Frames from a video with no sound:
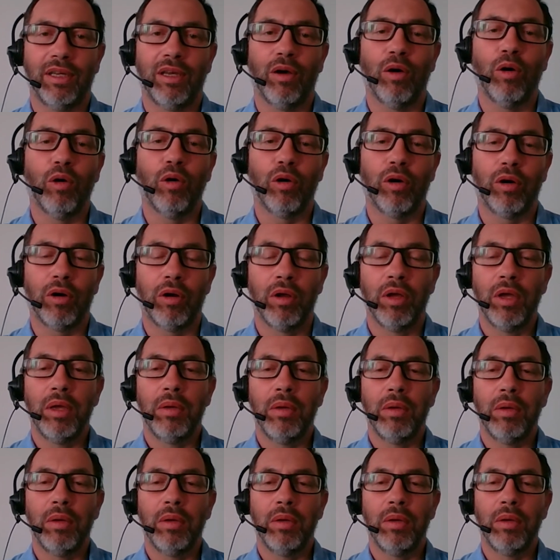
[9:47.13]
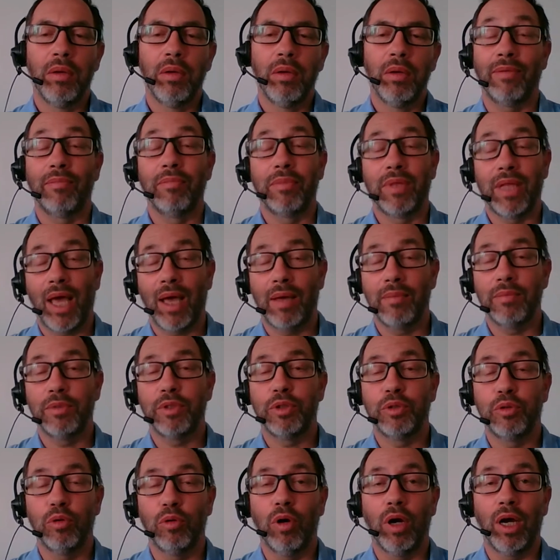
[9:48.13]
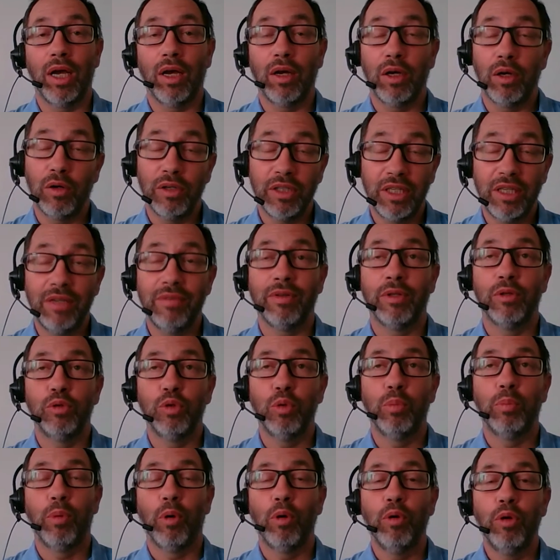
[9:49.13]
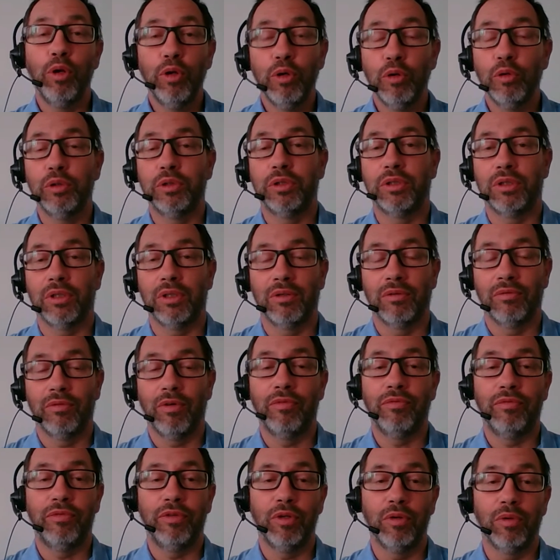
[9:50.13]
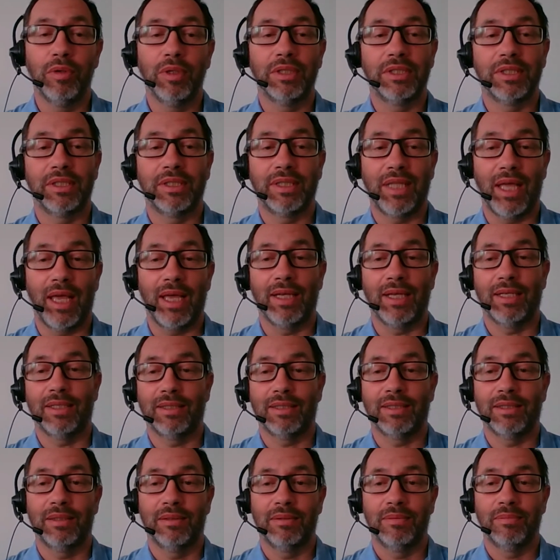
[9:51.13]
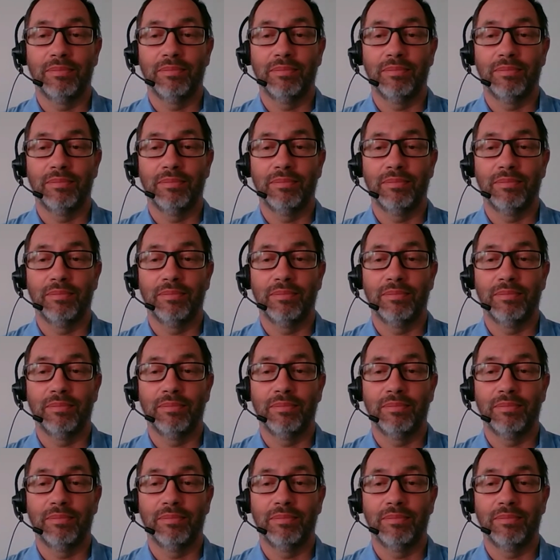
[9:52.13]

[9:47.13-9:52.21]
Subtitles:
or maybe sometimes even to pollute the fuel tanks.